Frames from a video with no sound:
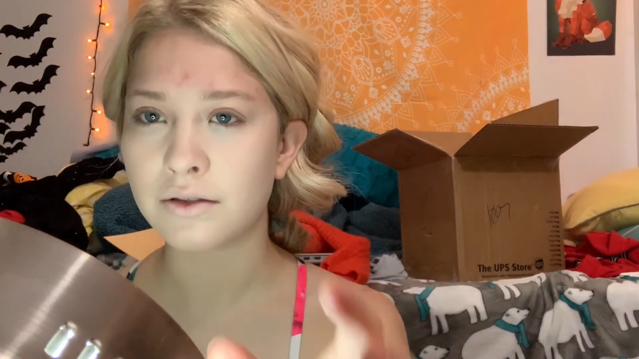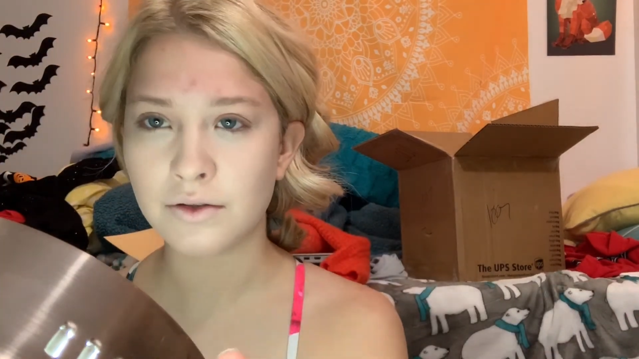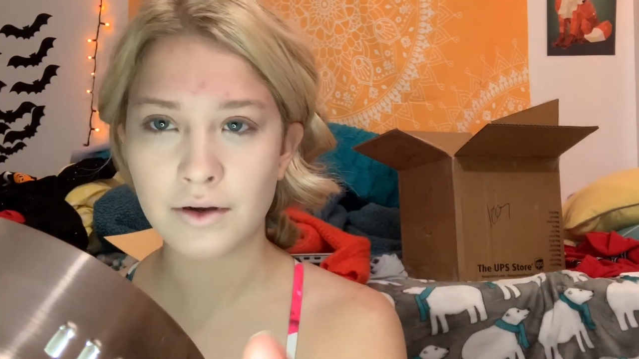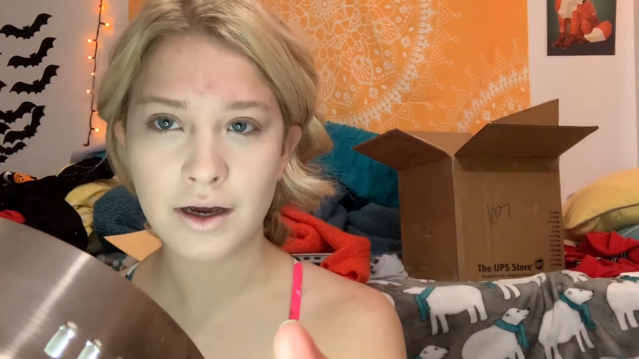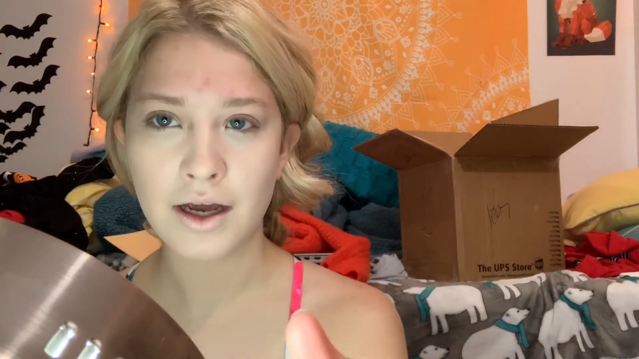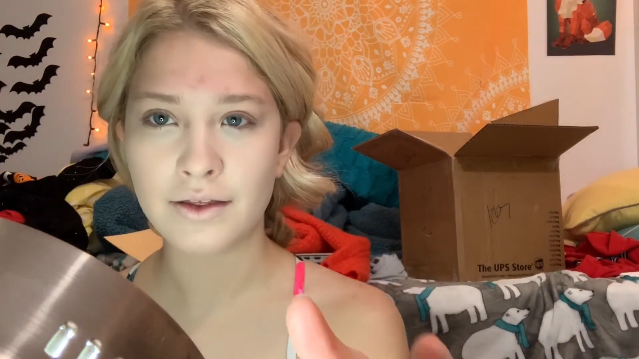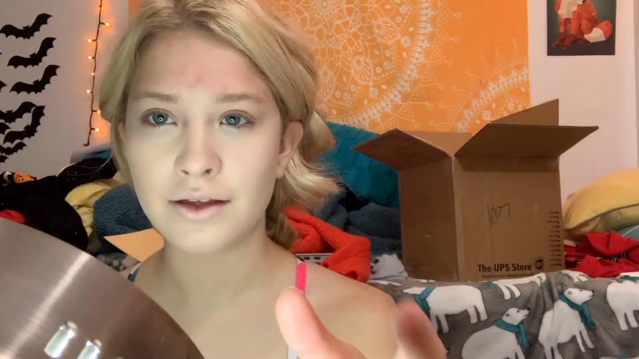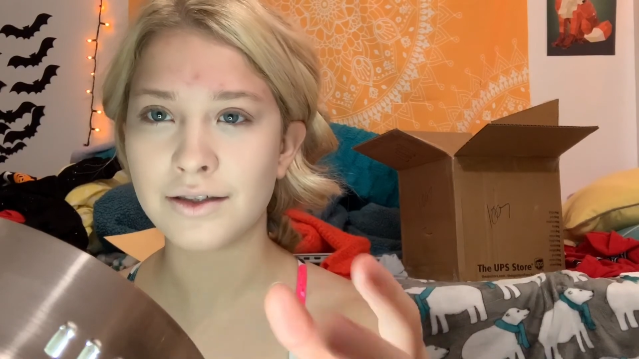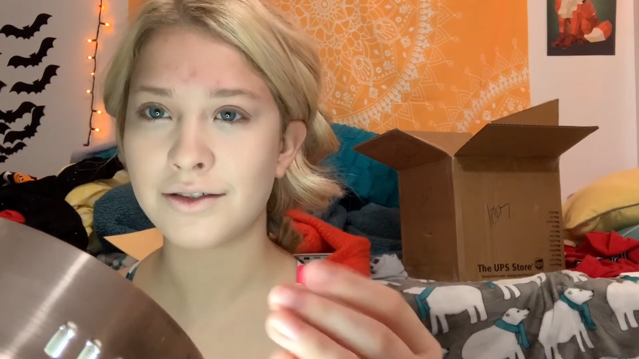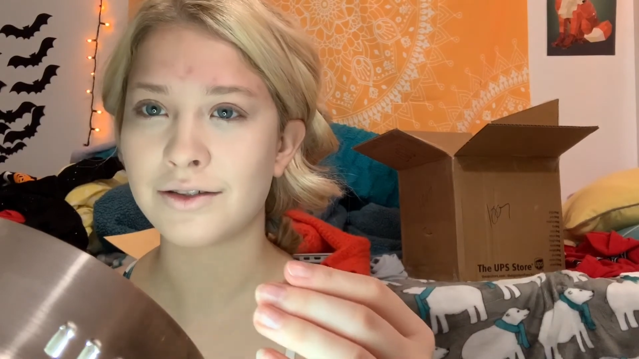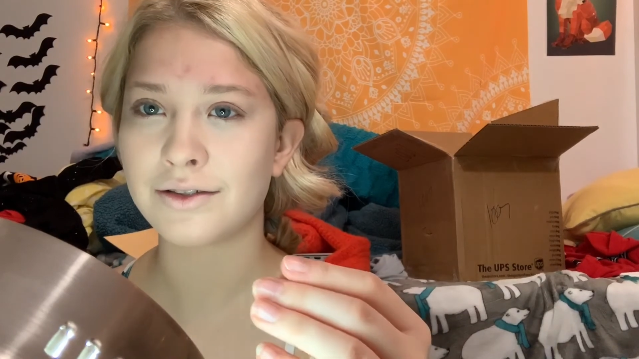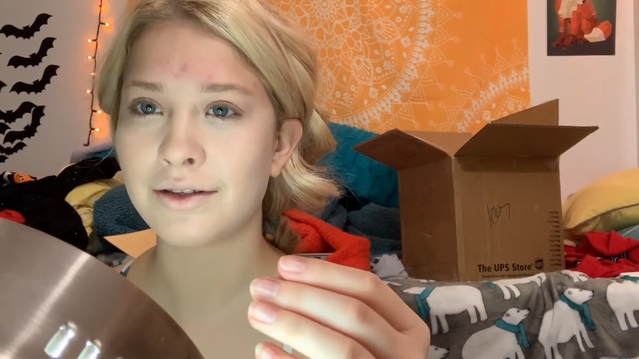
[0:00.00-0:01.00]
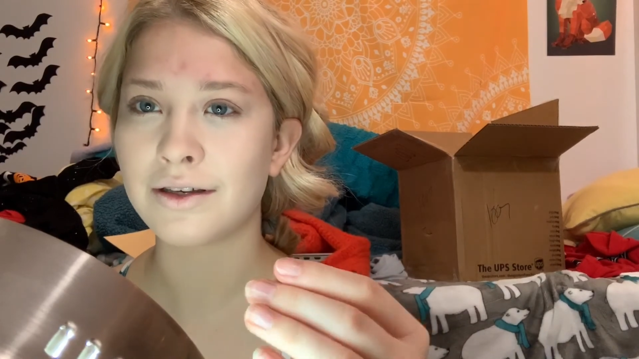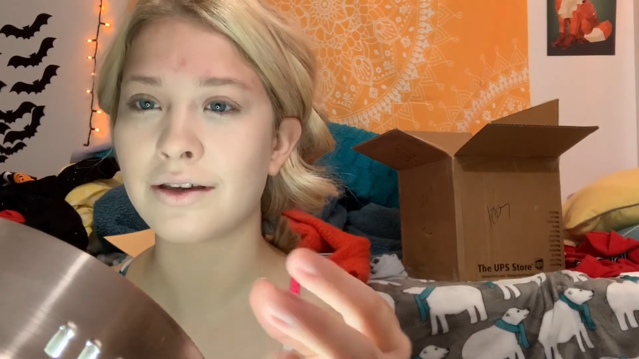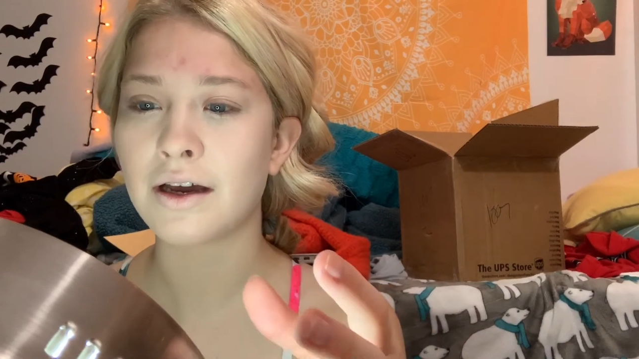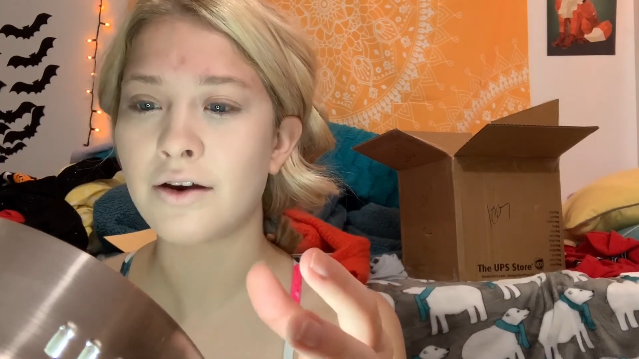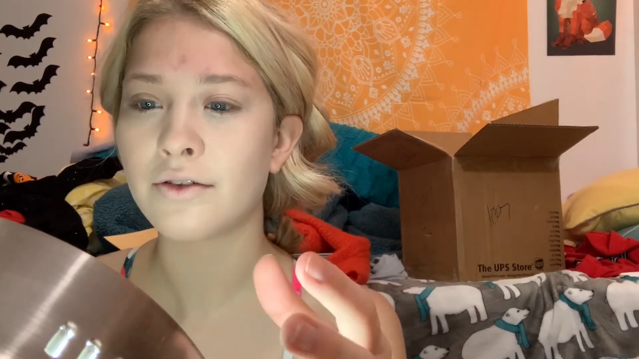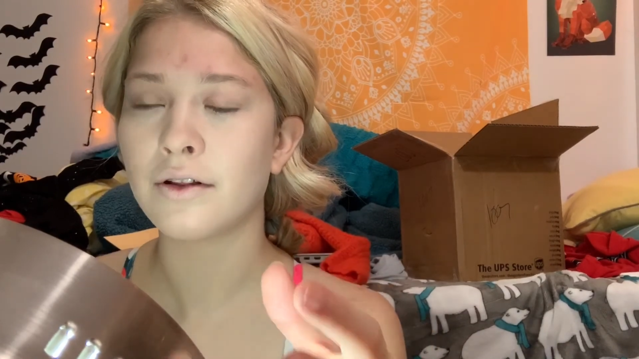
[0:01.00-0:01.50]
So I think it's just like
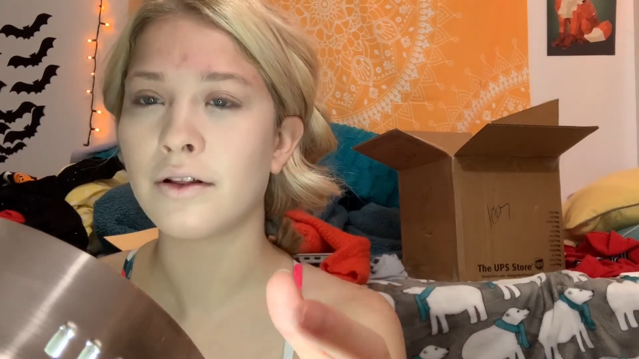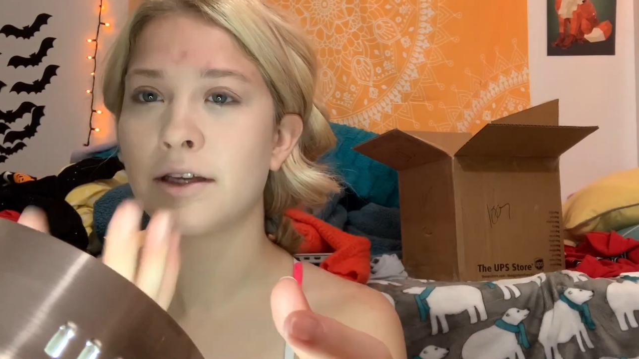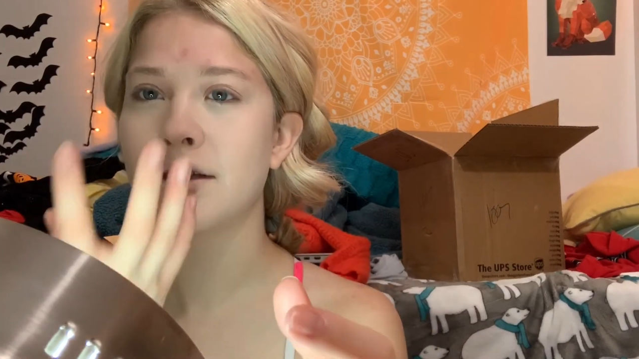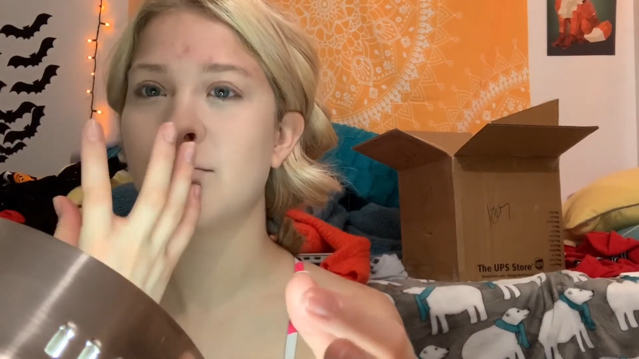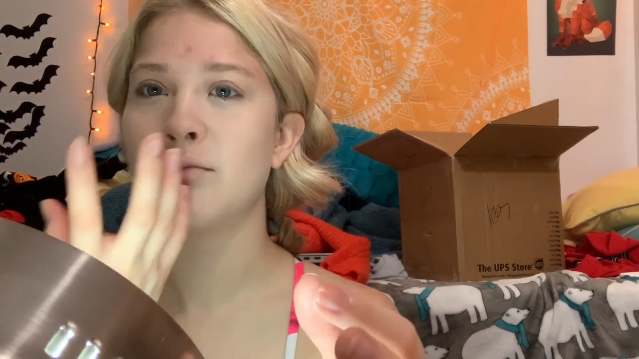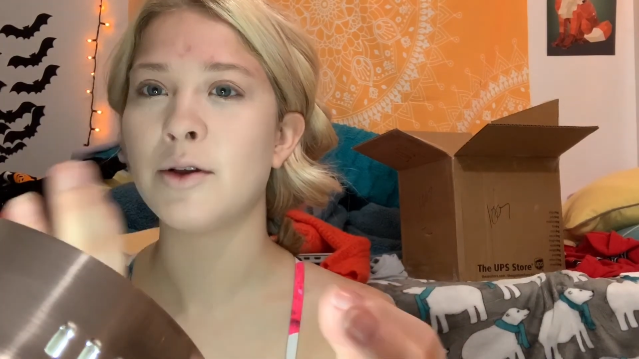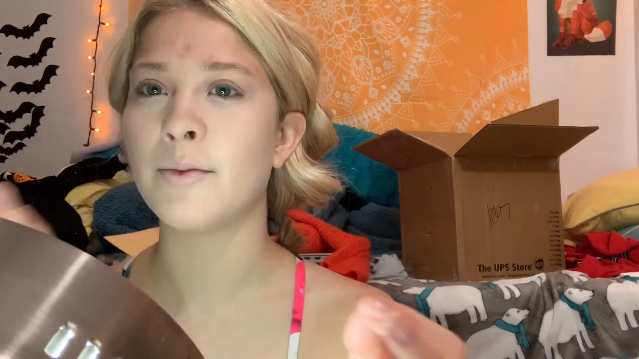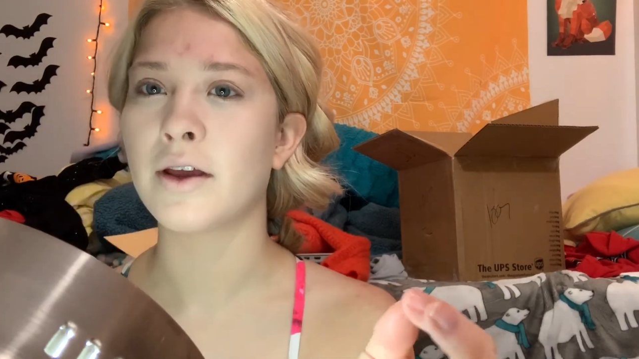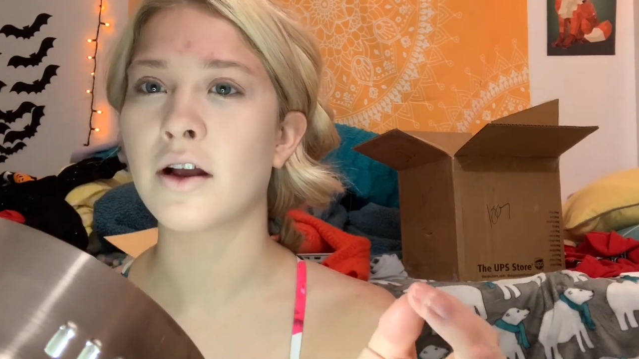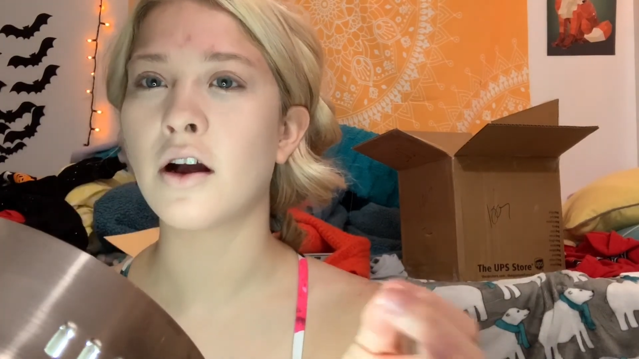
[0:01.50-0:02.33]
how the light's beaming